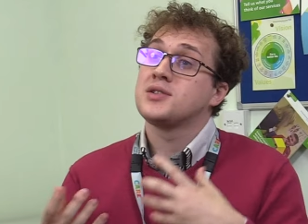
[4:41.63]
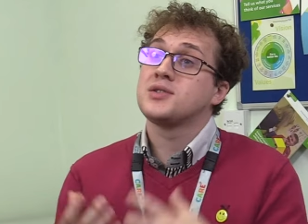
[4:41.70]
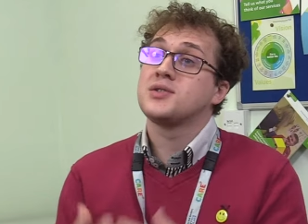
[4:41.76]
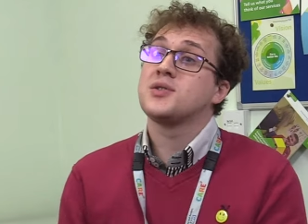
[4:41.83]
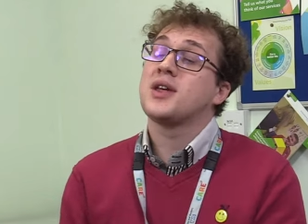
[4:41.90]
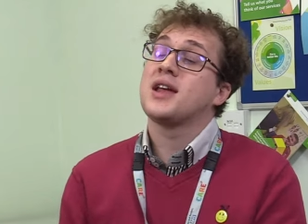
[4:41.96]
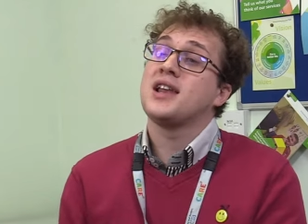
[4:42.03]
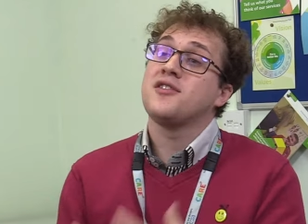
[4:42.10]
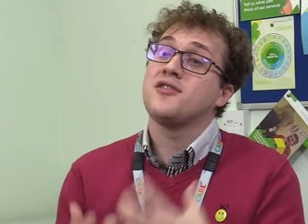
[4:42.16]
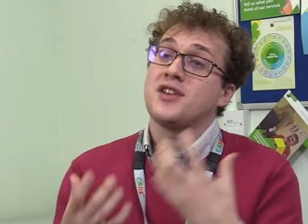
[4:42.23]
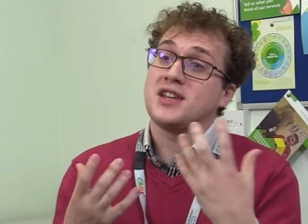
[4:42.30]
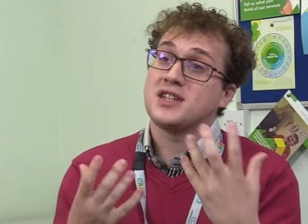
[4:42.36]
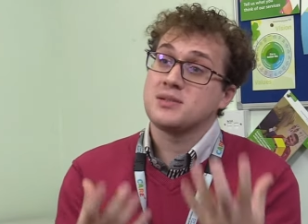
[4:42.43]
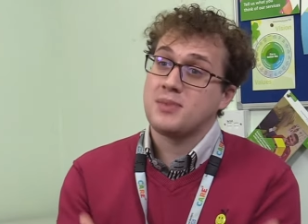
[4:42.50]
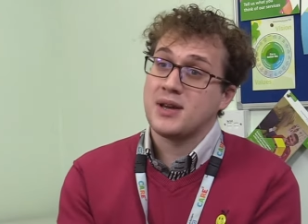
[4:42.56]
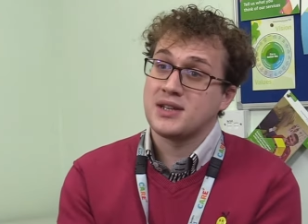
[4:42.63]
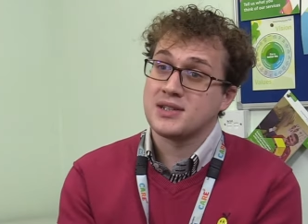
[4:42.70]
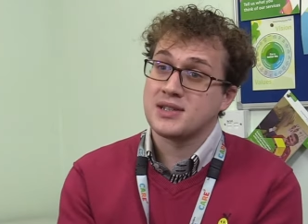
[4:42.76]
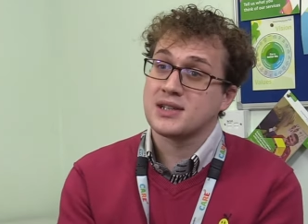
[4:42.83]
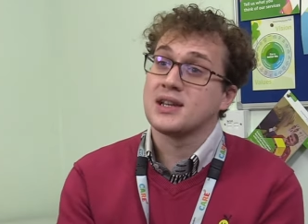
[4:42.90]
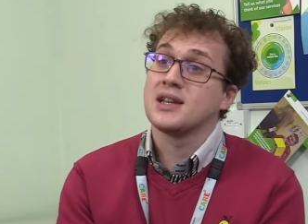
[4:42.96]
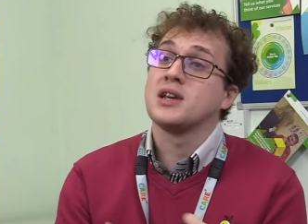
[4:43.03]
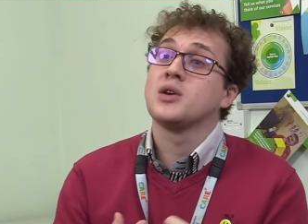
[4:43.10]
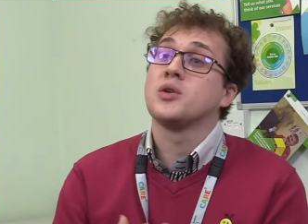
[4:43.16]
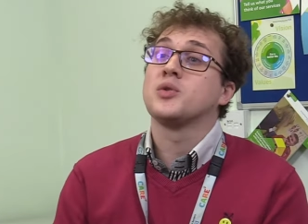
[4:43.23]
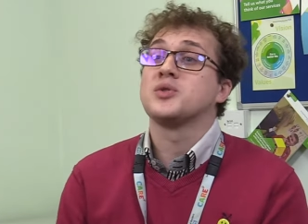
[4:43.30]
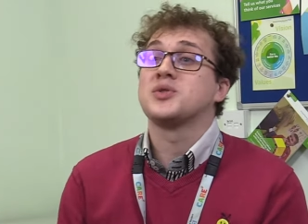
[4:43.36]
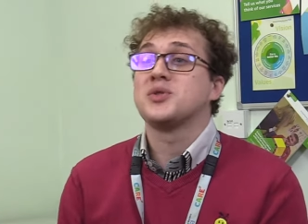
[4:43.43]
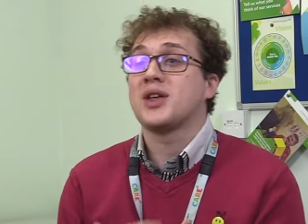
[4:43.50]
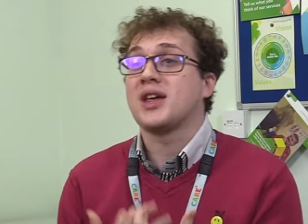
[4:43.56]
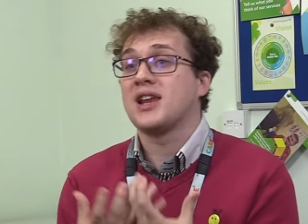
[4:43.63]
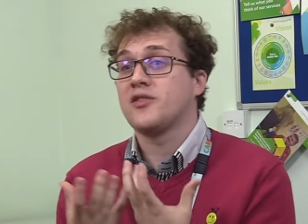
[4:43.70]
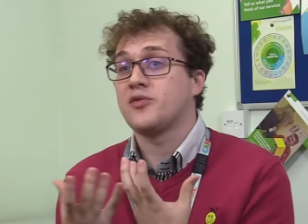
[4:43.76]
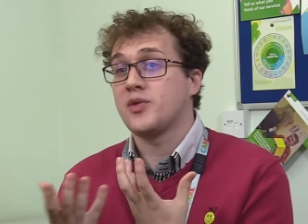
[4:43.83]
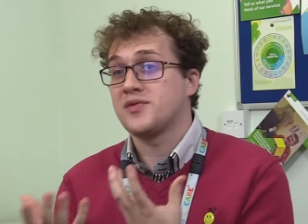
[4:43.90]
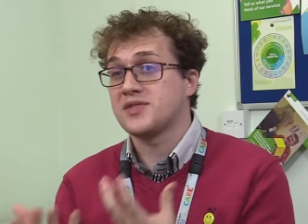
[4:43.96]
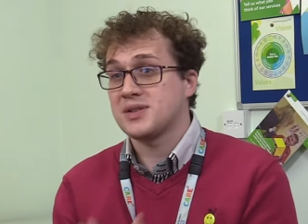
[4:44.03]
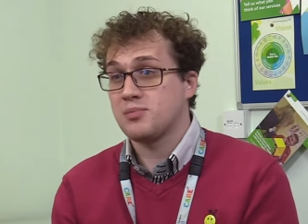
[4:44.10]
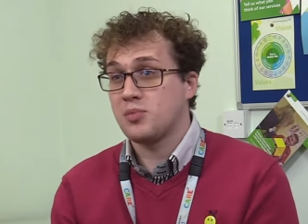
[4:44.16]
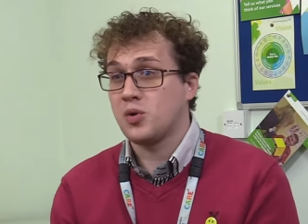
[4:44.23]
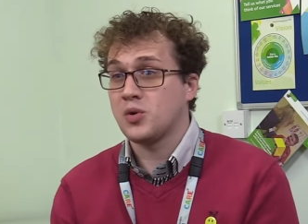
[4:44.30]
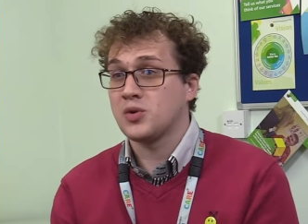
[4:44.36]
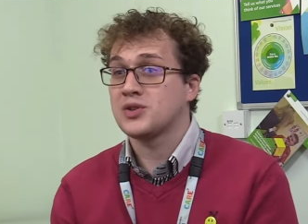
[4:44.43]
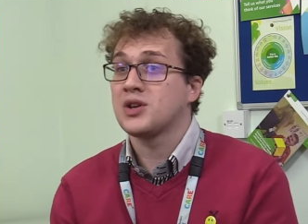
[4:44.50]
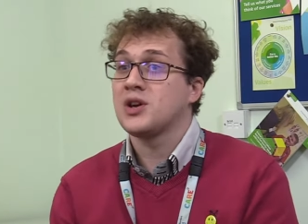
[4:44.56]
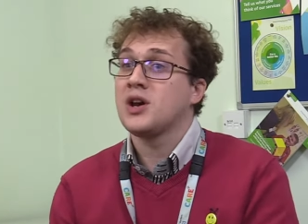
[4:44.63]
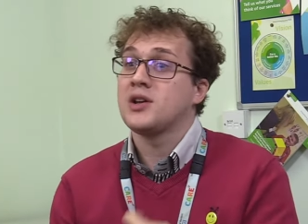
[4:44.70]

Do they live independently or do they live with support?